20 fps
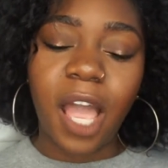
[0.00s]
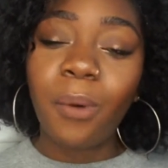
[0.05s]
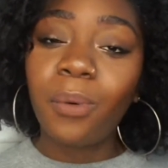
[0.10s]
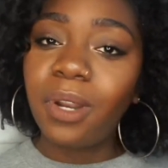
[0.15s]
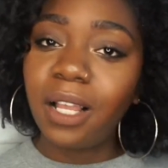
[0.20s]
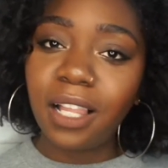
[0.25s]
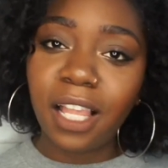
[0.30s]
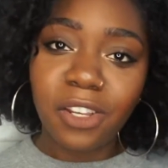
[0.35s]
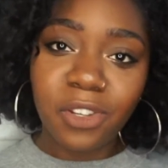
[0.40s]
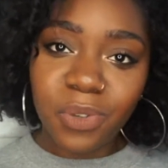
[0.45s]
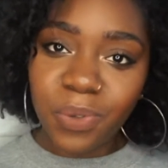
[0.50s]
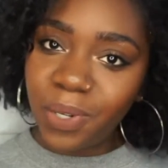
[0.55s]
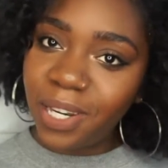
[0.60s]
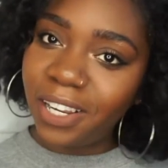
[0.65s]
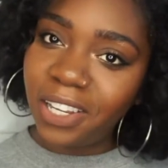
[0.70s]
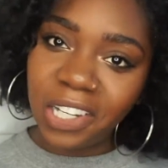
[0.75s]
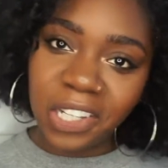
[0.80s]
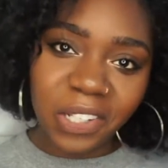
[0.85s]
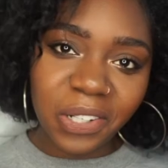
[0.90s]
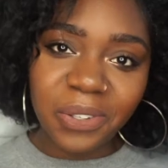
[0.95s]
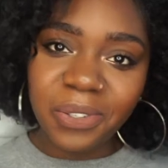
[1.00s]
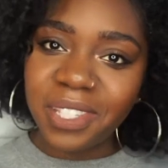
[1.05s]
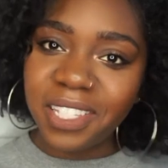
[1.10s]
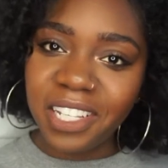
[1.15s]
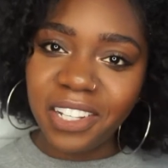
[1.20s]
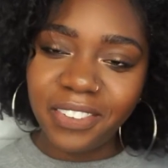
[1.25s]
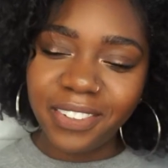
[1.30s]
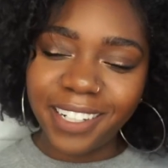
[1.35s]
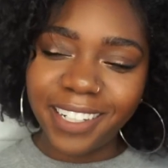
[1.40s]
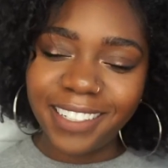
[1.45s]
I want to let you in on a little
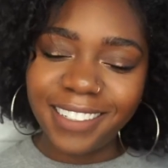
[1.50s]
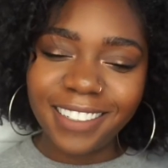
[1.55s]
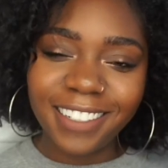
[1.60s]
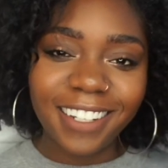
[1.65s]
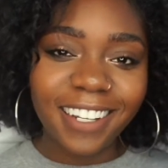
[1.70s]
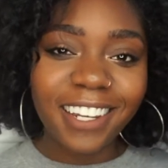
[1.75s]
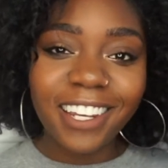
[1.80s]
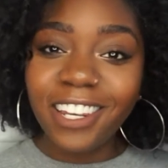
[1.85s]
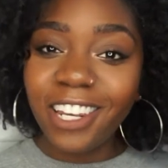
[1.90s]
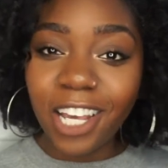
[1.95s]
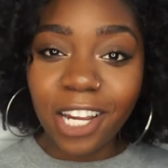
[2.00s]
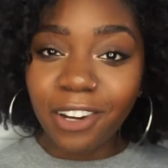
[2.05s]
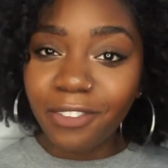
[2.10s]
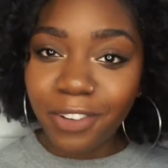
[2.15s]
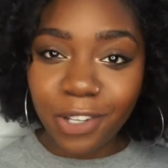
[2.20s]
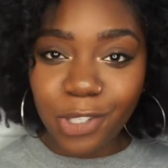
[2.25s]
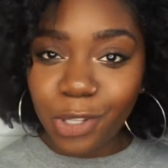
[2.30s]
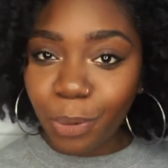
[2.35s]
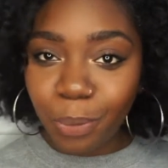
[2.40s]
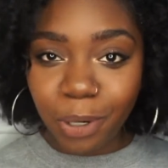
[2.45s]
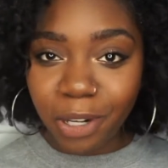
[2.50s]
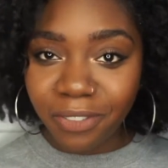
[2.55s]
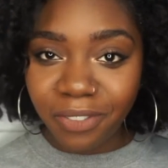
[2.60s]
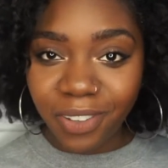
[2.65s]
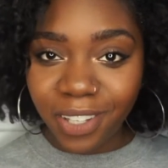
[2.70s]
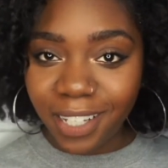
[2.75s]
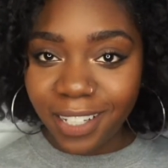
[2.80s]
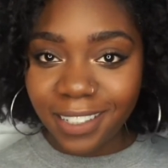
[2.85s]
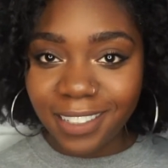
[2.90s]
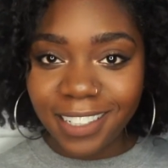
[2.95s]
secret. None of us are
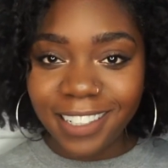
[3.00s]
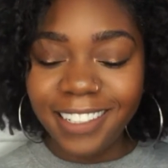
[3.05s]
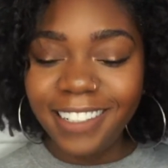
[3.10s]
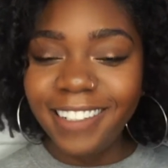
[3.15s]
perfect.